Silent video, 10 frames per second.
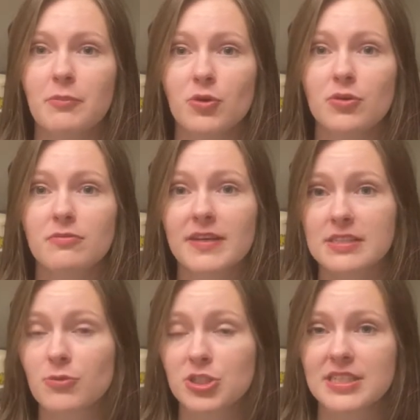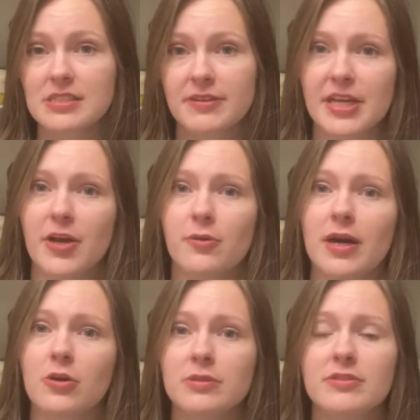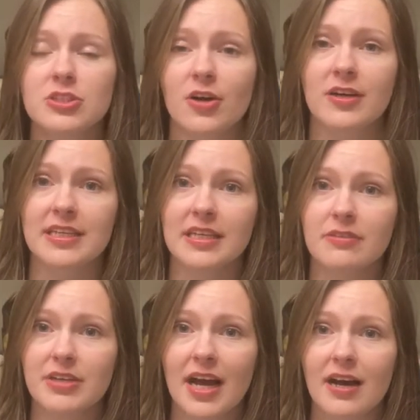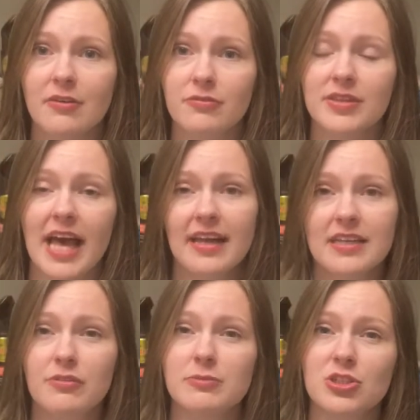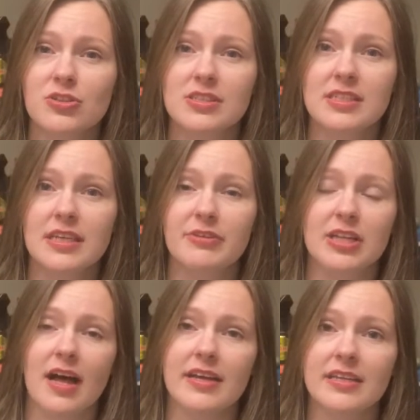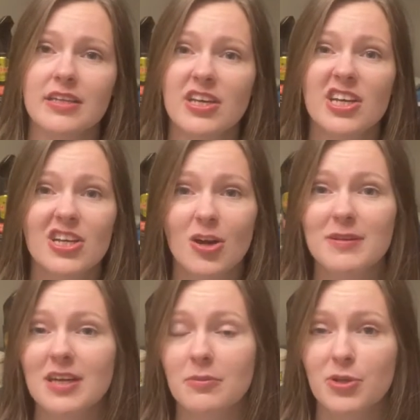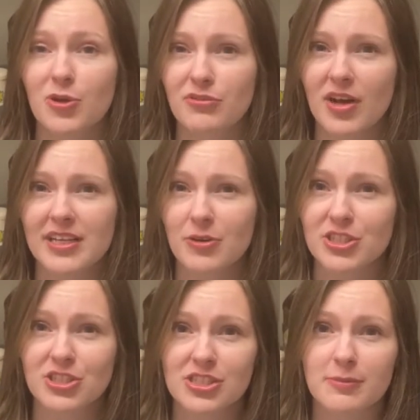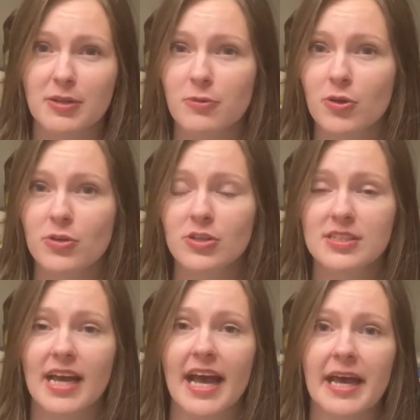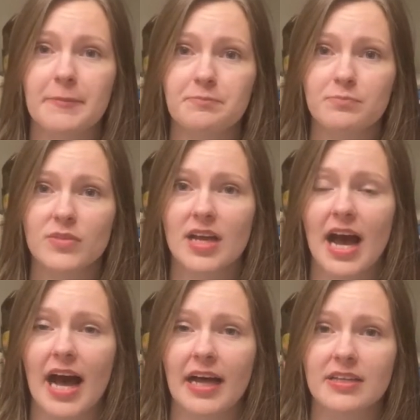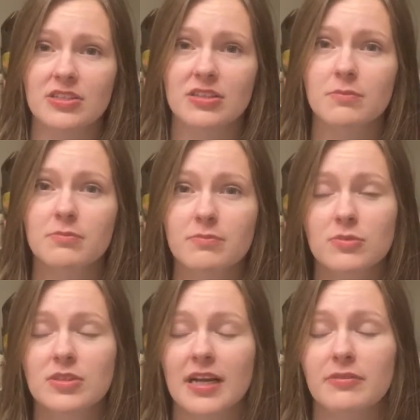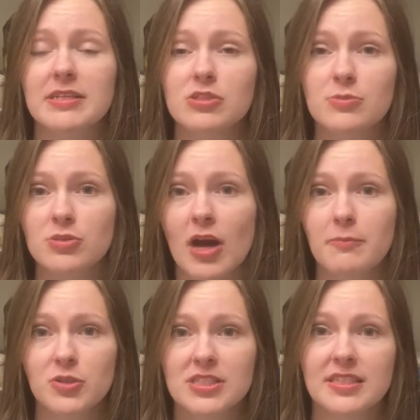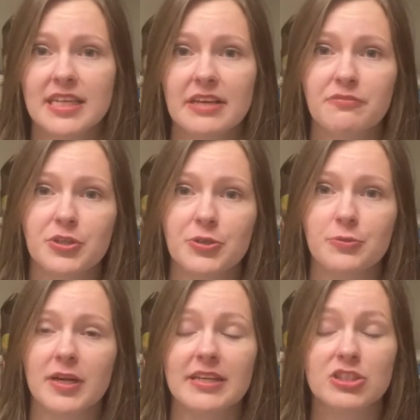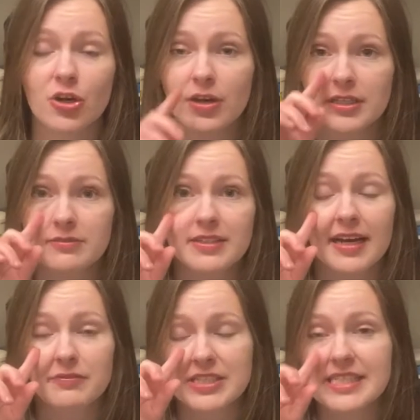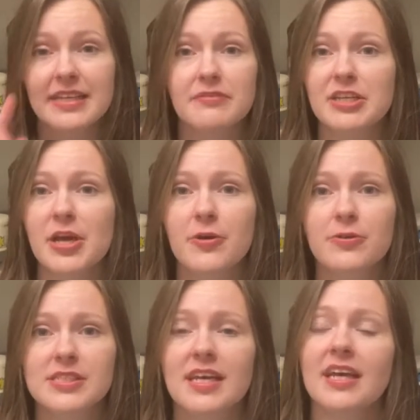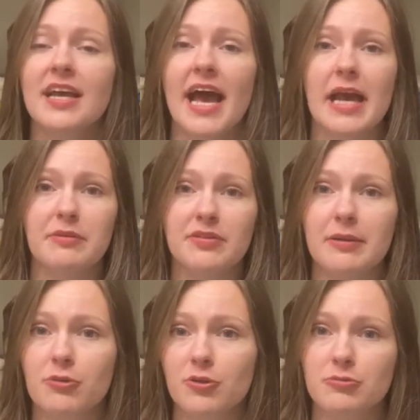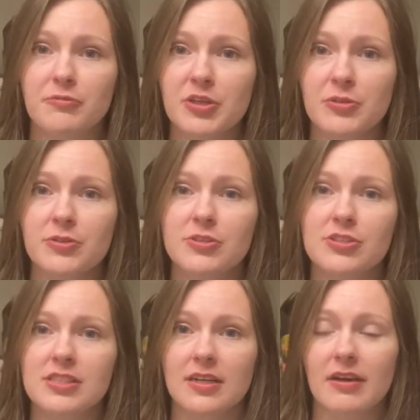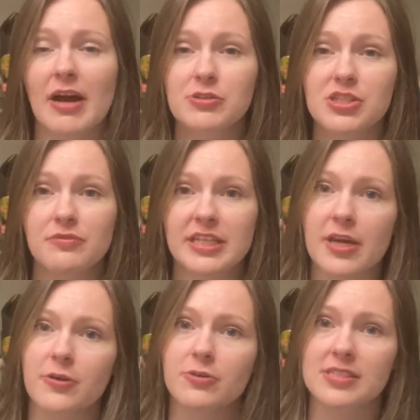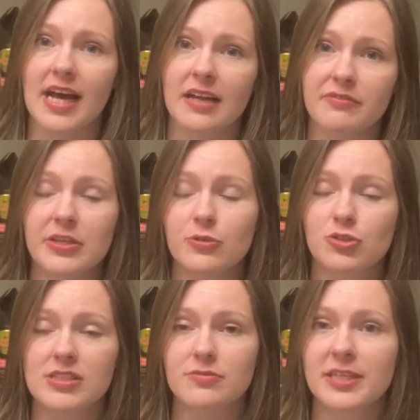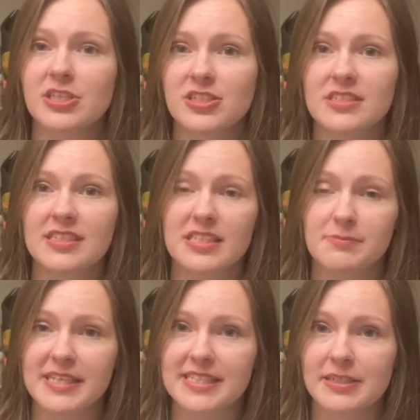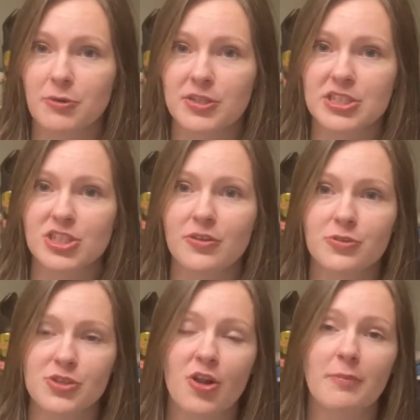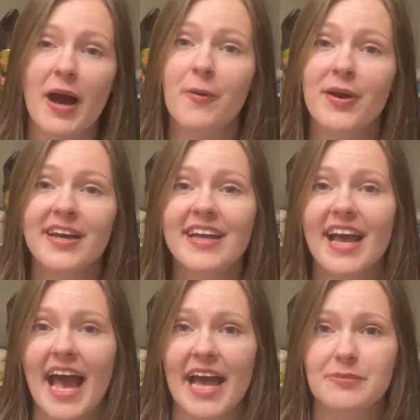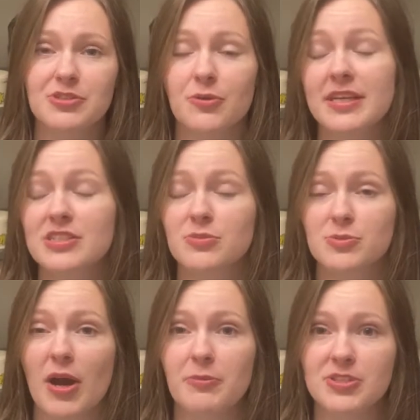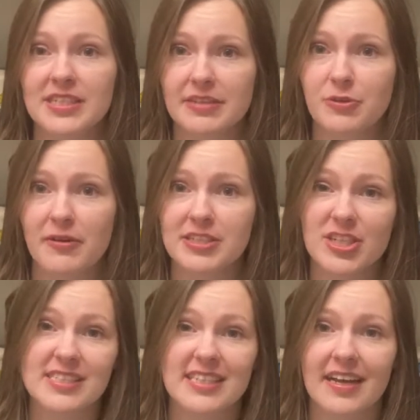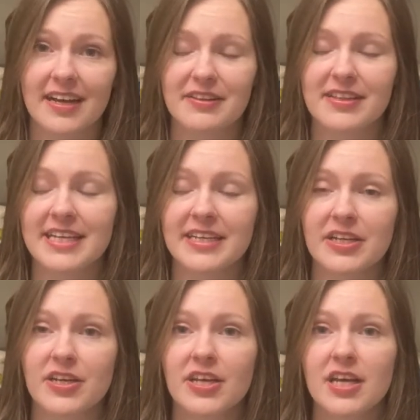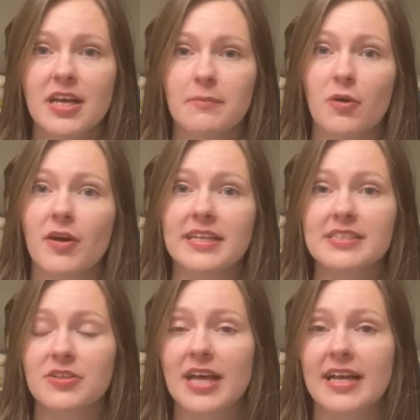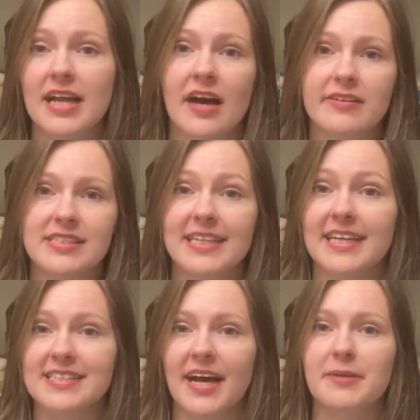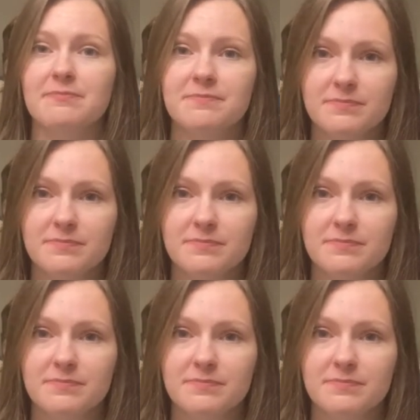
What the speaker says: But thanks for watching this video. I hope you've enjoyed it. If you have, then definitely be sure to give it a like, comment down below if you've got any questions about the product, and kind of hit the subscribe button if you enjoy kind of detailing videos, and if you like product reviews, kind of how-to videos and vehicle transformations. That's basically what this channel is all about. So hit the subscribe button if you are interested in that kind of thing. But until then, I'll see you next time.